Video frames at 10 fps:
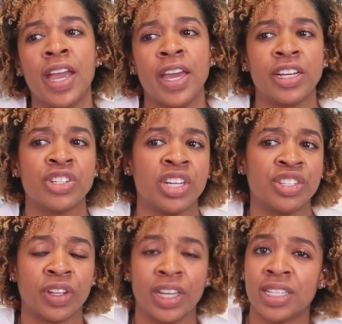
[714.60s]
in
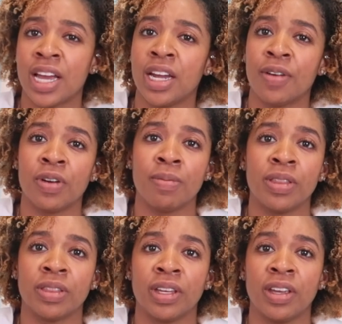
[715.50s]
exchange for like signing up for a
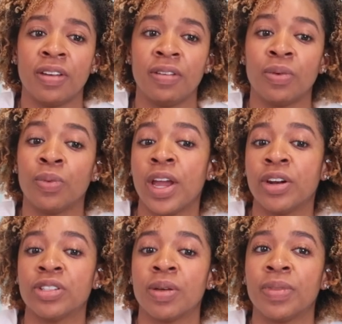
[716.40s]
monthly rate
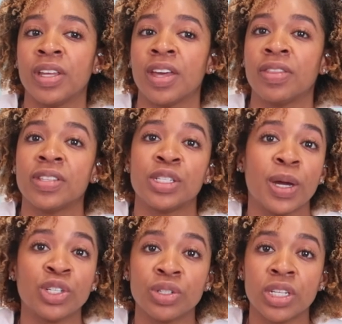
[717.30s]
or something that's
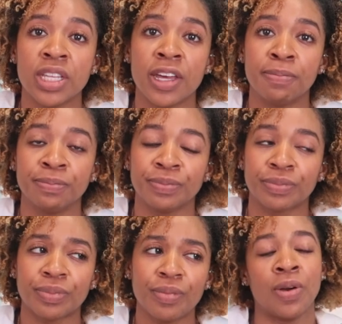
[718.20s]
special to them.
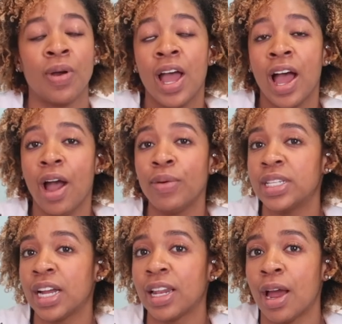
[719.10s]
So I would
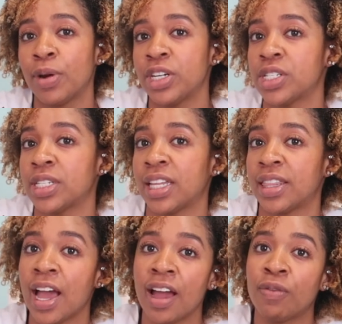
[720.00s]
say collaborations like
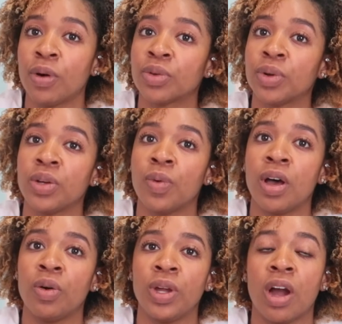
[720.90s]
that have worked really
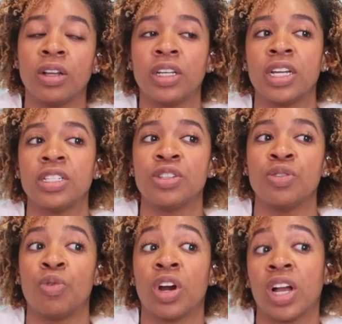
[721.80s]
well. We are looking to do more